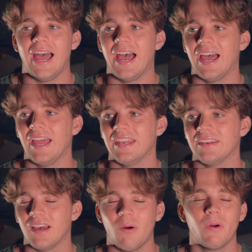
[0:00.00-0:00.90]

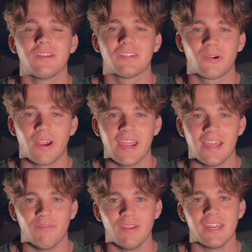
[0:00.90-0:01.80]
and I wanted to create
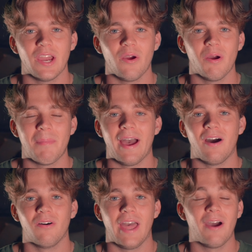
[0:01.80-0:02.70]
a video
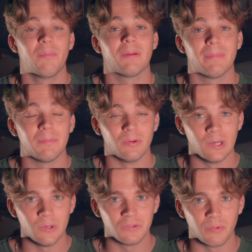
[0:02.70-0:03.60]
about helping people
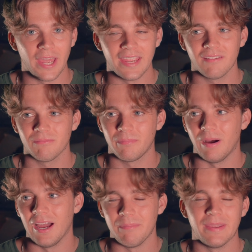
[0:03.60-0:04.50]
lose weight
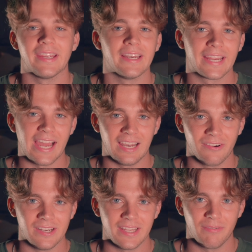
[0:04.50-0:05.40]
by being in a
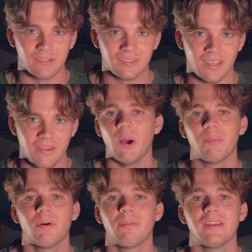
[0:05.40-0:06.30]
calorie deficit. I
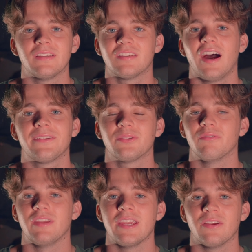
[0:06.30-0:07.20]
would probably title the
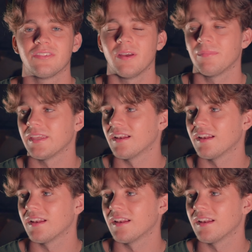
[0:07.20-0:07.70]
video something